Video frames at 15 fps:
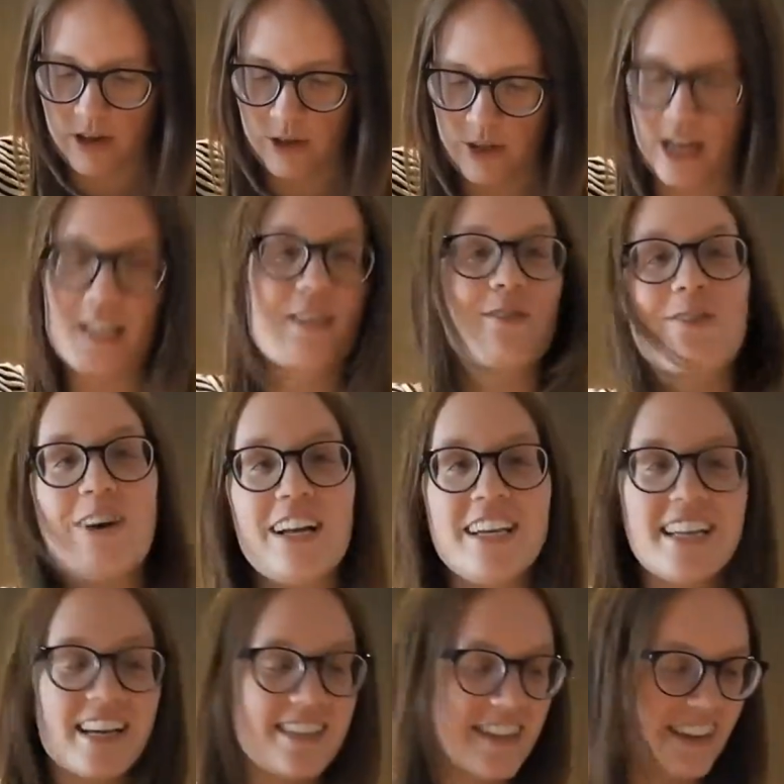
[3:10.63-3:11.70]
That's 1
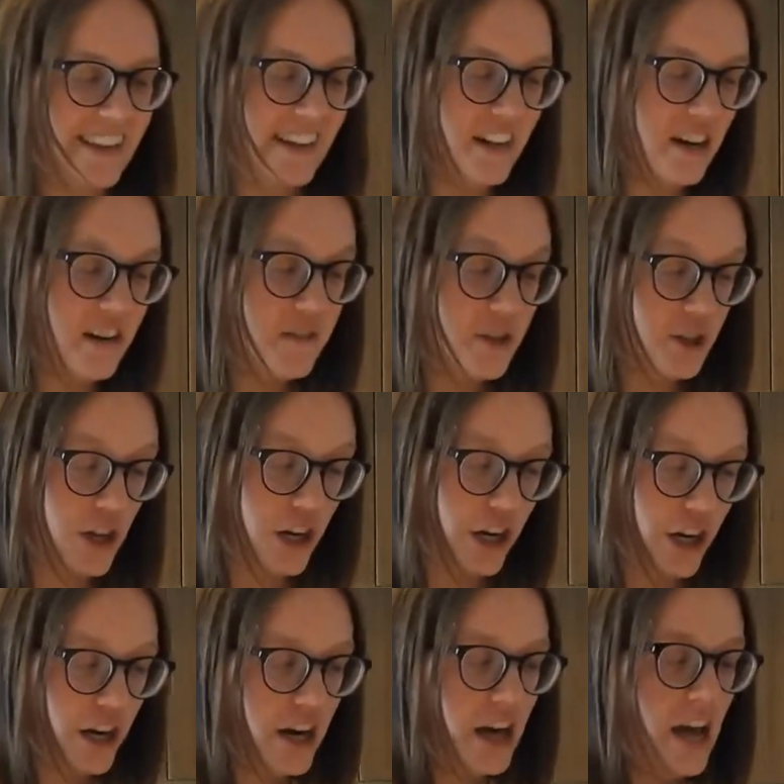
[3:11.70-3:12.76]
deciliter of sugar.